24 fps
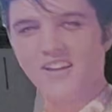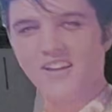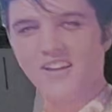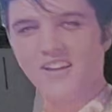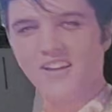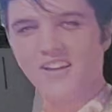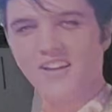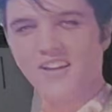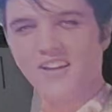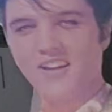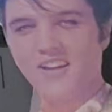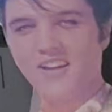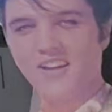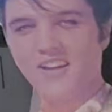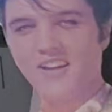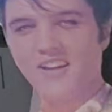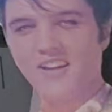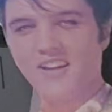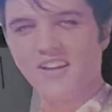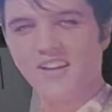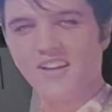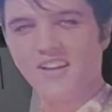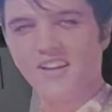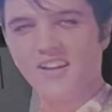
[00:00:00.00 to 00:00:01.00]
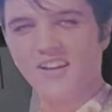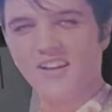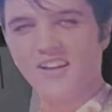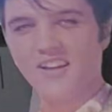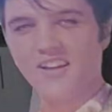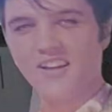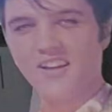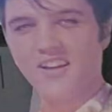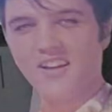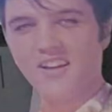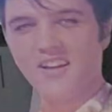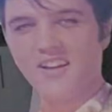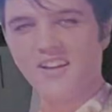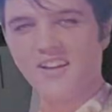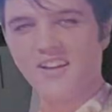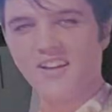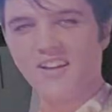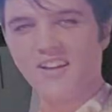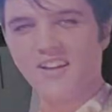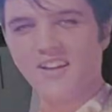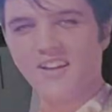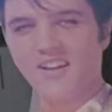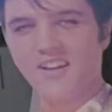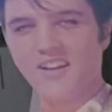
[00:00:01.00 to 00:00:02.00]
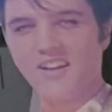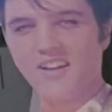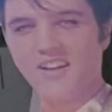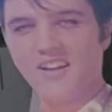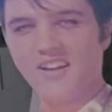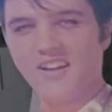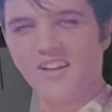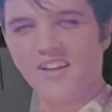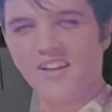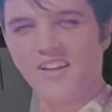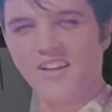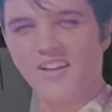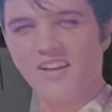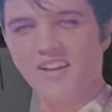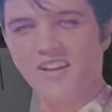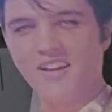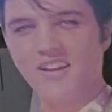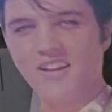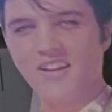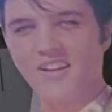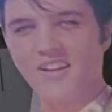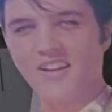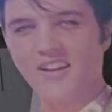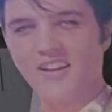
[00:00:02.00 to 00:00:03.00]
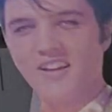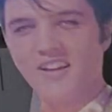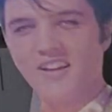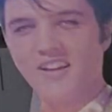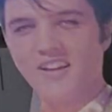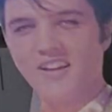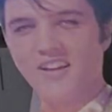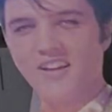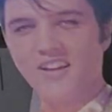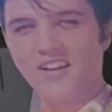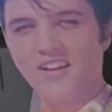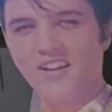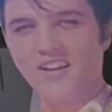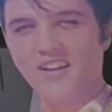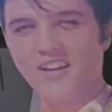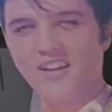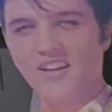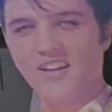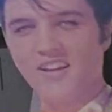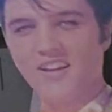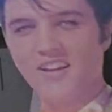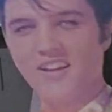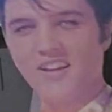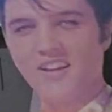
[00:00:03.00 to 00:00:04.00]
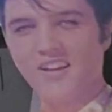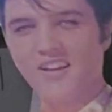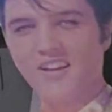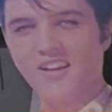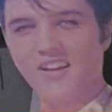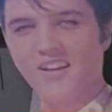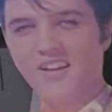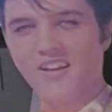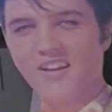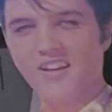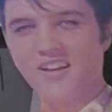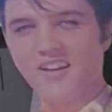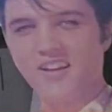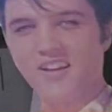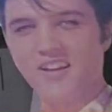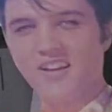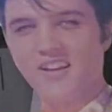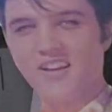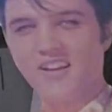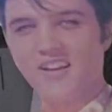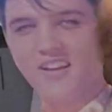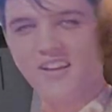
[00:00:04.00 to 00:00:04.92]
[no speech]